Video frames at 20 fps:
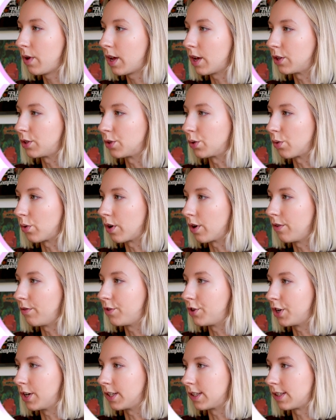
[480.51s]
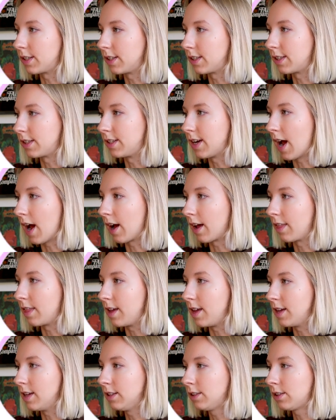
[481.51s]
we could sort of just stack
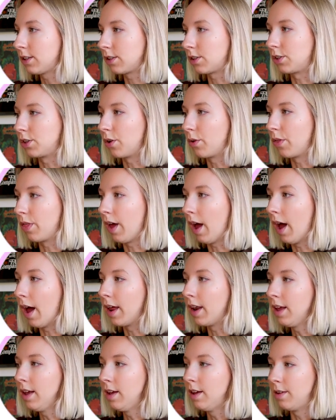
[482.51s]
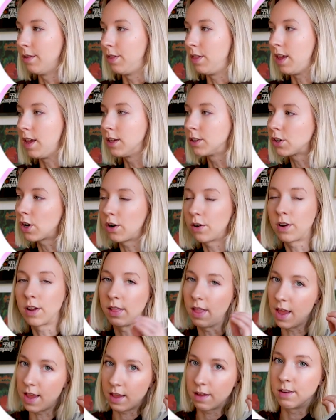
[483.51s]
these so that these are
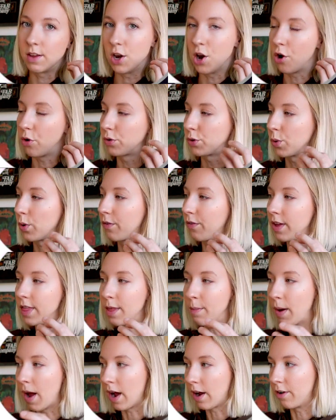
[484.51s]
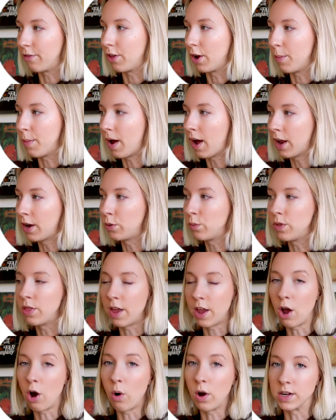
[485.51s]
like, you know, sort of in the back of their mind when
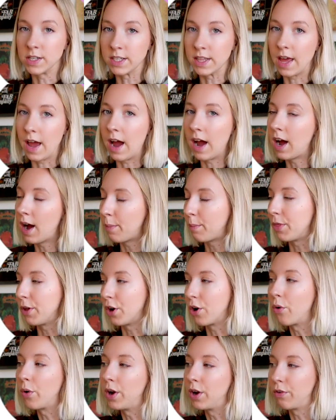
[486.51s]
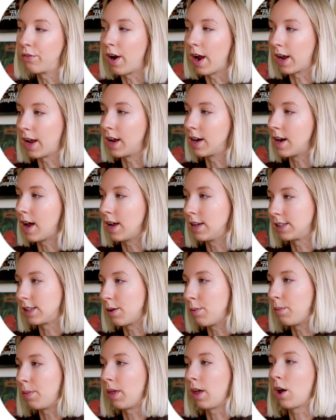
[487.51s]
they go onto the app, they're going to recognize
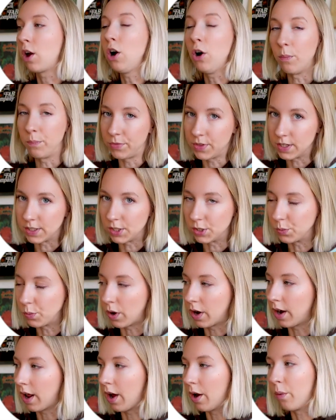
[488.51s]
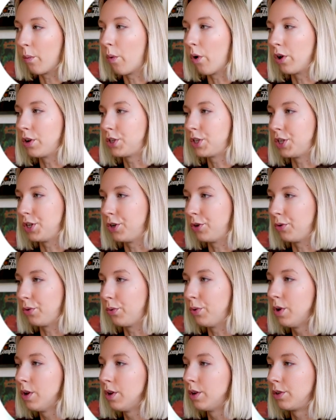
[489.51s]
them be like, oh, this is what I want
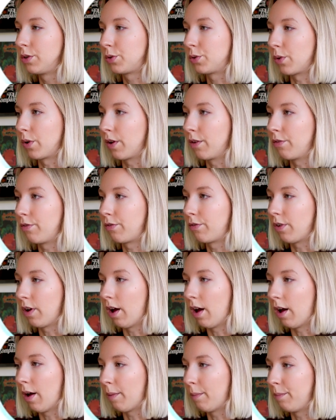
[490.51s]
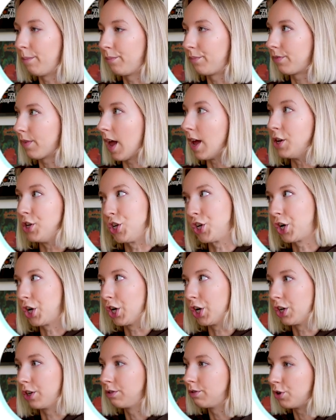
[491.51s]
to sort of um,
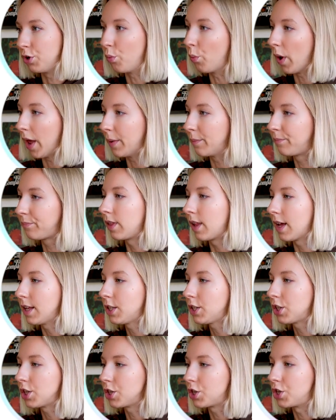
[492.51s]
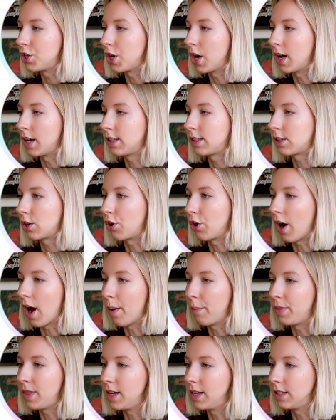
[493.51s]
enter to win. Let's just
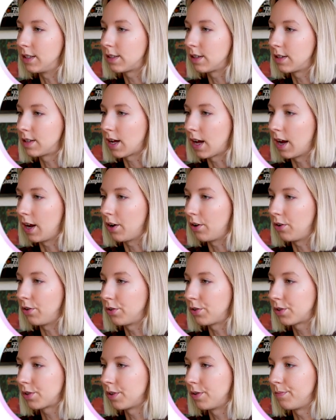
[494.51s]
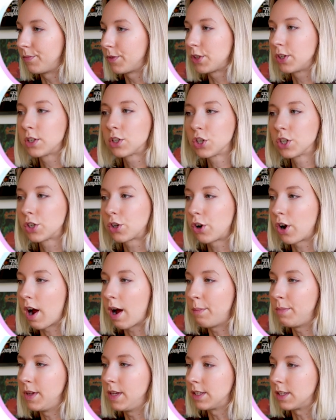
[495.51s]
grab these titles. So let's just
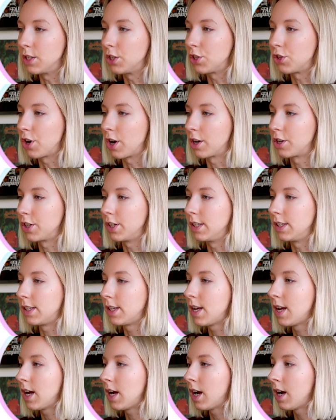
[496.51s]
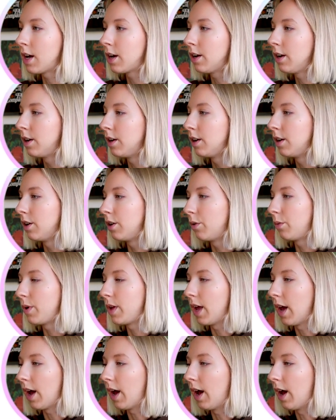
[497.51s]
grab these instructions here.
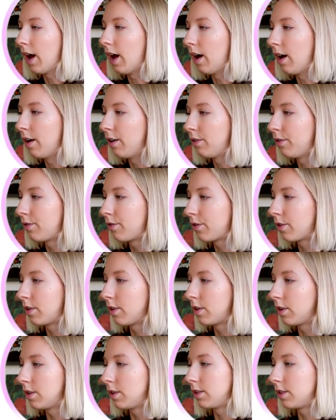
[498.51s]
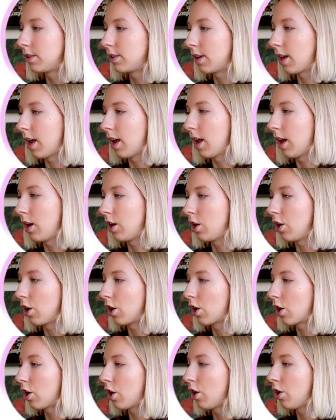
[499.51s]
We have scan your
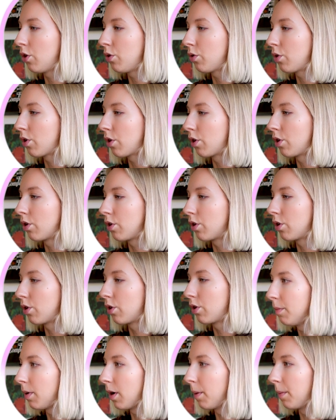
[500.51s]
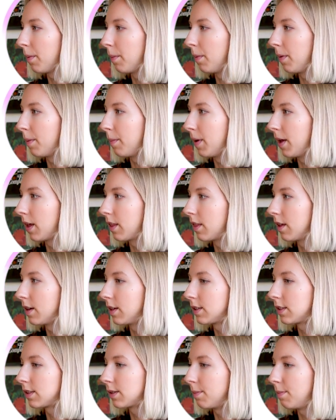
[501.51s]
Coke, probably make
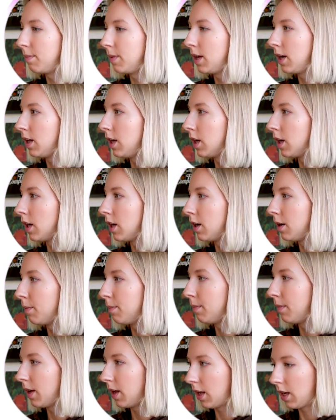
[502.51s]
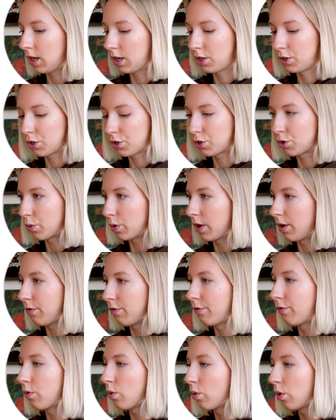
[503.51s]
this medium and
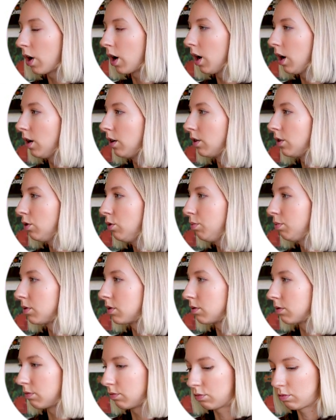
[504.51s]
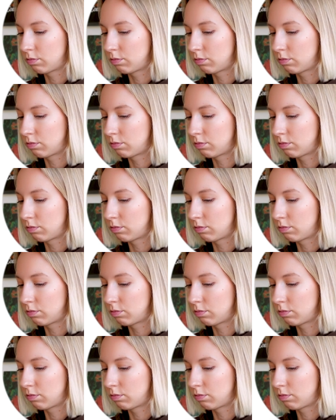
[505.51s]
24. Oops.